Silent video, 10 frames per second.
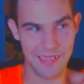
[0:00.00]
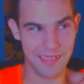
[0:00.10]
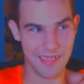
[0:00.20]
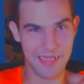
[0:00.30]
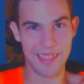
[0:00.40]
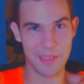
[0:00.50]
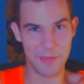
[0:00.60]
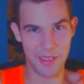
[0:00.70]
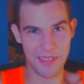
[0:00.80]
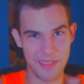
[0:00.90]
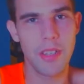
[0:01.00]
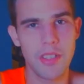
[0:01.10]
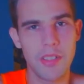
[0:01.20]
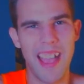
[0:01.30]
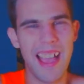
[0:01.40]
because that's fun. So
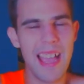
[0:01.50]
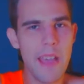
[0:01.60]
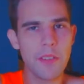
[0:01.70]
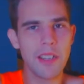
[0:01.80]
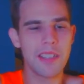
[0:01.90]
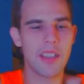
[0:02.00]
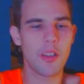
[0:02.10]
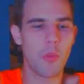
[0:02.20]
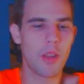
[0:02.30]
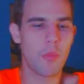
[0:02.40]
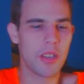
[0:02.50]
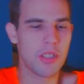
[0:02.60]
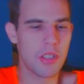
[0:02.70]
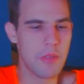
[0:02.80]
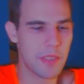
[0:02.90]
yeah, I have an idea on what I want to
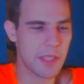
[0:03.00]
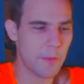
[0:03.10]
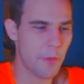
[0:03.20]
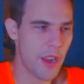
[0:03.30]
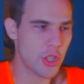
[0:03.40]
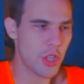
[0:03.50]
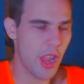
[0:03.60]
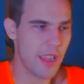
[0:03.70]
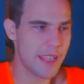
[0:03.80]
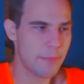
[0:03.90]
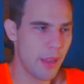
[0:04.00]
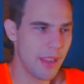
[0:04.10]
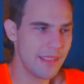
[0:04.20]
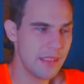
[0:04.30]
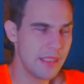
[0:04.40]
do with this franchise,
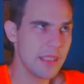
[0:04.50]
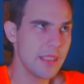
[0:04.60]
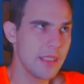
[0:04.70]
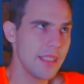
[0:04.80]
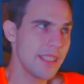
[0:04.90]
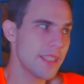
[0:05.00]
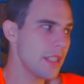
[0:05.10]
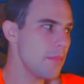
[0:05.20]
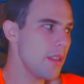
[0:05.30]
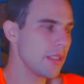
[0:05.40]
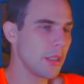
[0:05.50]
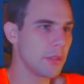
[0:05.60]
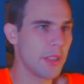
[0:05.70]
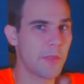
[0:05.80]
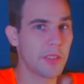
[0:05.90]
but it's going to be a little
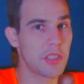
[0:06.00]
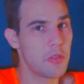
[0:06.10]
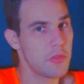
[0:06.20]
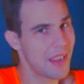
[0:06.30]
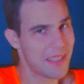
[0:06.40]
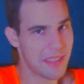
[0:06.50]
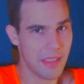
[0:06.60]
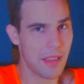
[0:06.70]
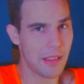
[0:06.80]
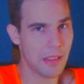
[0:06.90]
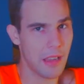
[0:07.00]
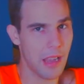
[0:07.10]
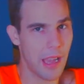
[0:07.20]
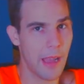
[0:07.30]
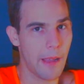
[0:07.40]
different than you guys think.
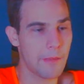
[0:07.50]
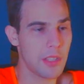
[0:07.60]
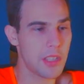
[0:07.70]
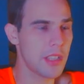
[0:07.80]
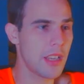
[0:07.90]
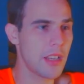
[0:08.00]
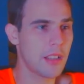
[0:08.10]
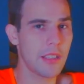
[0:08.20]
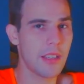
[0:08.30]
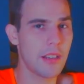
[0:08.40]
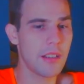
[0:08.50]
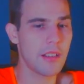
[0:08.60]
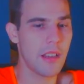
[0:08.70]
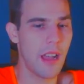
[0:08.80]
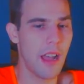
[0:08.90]
Uh, just to get it clear,
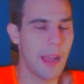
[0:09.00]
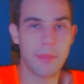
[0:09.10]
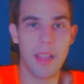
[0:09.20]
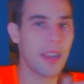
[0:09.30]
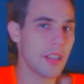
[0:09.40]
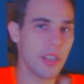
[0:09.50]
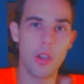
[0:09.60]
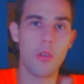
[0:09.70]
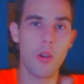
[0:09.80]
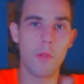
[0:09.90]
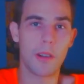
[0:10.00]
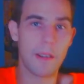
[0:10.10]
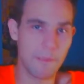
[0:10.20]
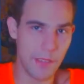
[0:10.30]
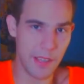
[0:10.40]
I'm not going to go over and
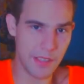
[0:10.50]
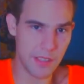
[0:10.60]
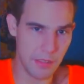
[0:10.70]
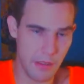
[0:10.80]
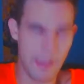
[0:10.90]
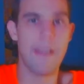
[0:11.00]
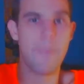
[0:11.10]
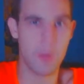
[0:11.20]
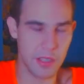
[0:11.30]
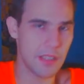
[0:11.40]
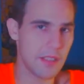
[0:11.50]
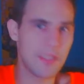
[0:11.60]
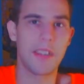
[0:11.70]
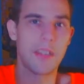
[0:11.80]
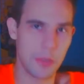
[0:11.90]
fix every
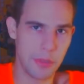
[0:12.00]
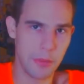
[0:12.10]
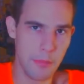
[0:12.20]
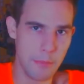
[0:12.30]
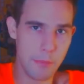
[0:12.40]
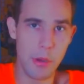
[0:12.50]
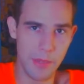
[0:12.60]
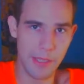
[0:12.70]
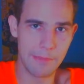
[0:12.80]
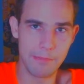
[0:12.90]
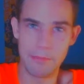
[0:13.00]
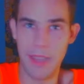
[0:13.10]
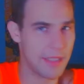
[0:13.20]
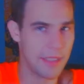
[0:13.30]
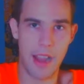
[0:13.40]
single movie.
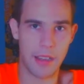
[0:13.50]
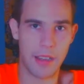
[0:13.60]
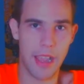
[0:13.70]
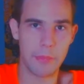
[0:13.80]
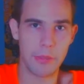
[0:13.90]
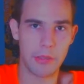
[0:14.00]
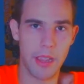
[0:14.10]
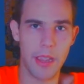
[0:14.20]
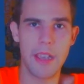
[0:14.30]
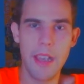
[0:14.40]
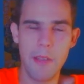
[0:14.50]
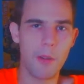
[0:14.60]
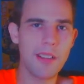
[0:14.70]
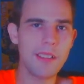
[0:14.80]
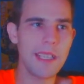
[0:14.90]
It's not going to happen, okay?
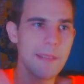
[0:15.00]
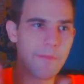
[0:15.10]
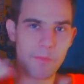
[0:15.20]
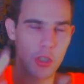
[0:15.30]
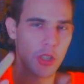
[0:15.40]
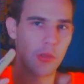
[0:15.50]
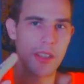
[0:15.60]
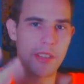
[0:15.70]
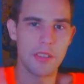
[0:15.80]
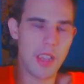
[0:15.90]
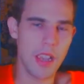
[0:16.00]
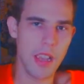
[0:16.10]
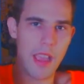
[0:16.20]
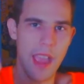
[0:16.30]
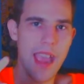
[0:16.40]
Frankly, for two reasons.
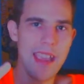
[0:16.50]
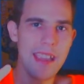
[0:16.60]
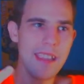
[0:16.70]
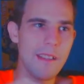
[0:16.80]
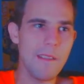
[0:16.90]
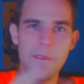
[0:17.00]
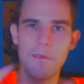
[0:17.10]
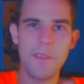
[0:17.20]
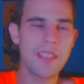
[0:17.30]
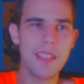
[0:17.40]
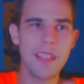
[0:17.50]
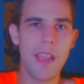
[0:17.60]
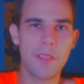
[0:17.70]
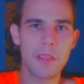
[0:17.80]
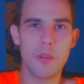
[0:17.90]
A, fixing
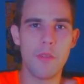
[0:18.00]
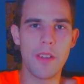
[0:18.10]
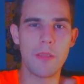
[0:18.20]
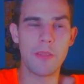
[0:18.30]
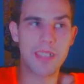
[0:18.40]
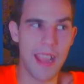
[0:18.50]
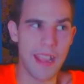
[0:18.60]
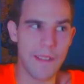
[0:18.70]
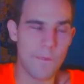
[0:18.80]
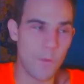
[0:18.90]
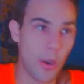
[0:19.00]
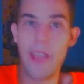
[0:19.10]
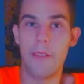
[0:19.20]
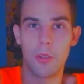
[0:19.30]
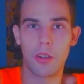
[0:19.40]
every movie would take
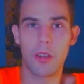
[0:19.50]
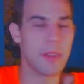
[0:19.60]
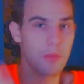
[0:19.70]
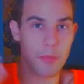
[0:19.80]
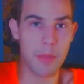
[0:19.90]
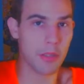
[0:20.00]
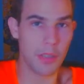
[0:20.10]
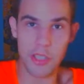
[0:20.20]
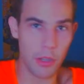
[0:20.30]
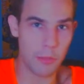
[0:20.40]
forever. I mean, remember, it took me